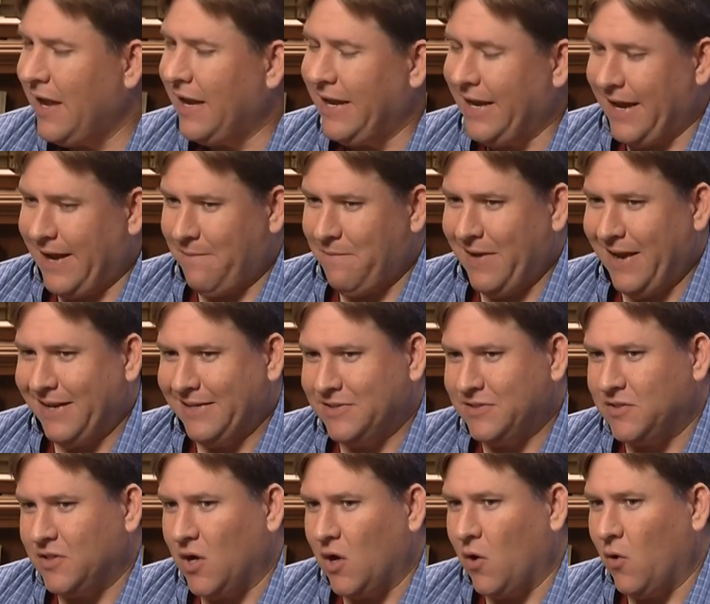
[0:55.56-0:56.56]
Yeah, and
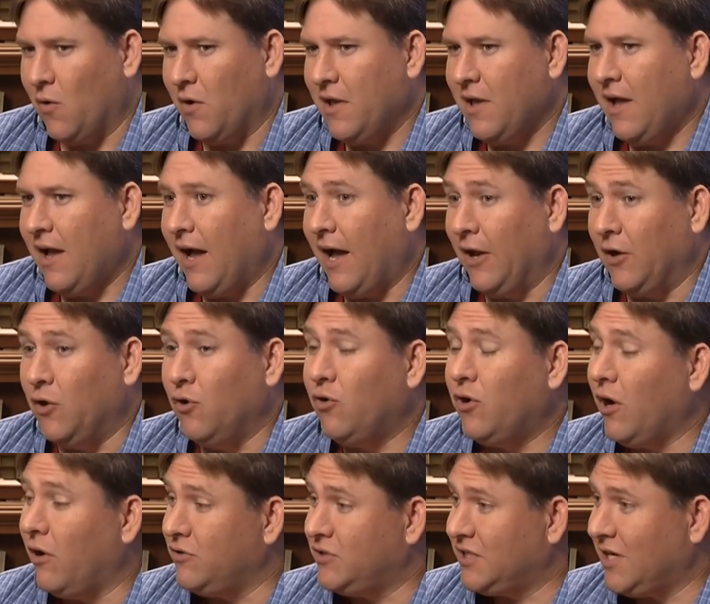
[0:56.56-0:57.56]
so a new
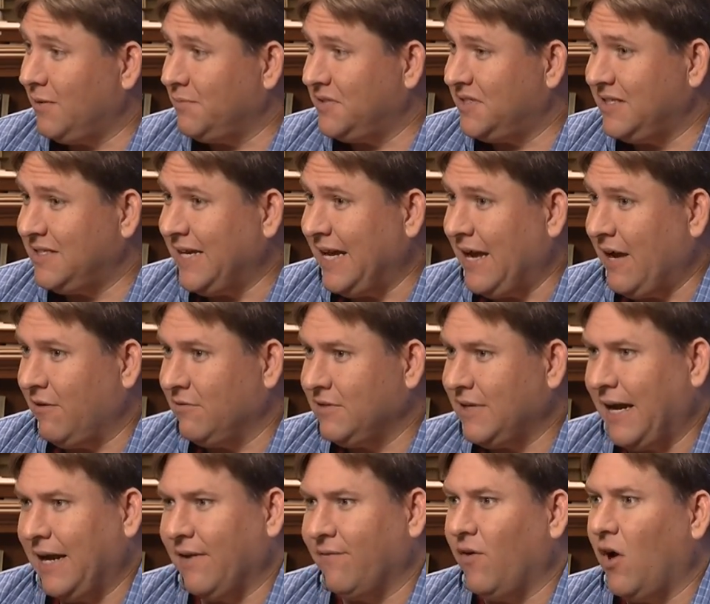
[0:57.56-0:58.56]
coach comes to town,
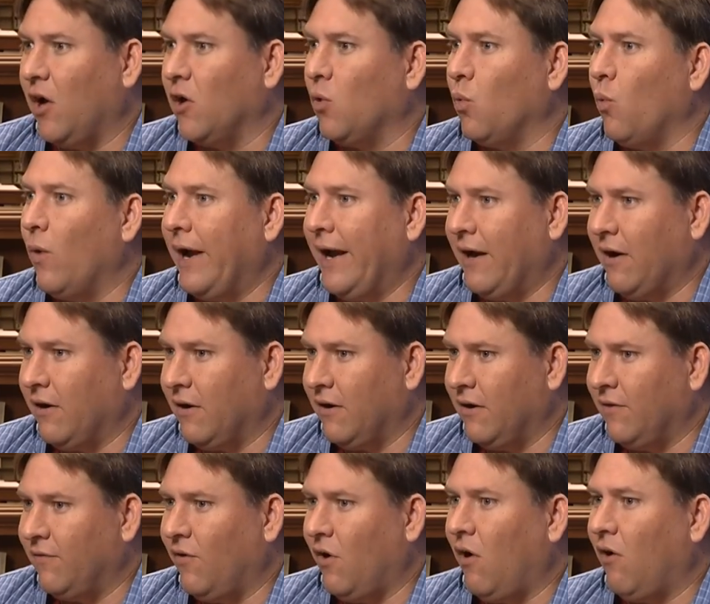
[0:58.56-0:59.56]
kind of unaware
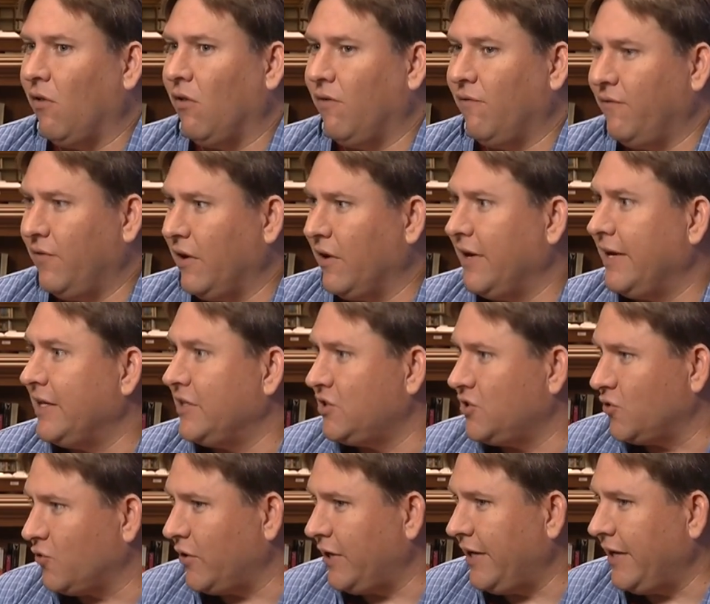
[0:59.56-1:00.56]
of all of their
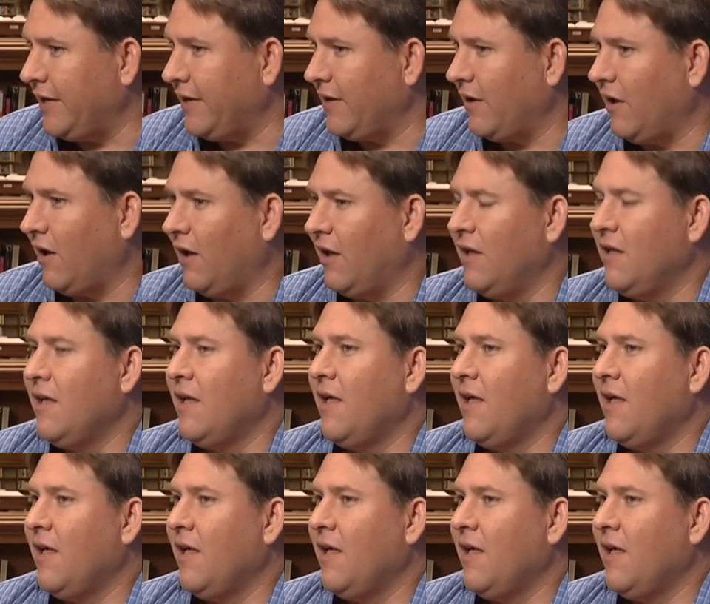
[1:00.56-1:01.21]
history and uh,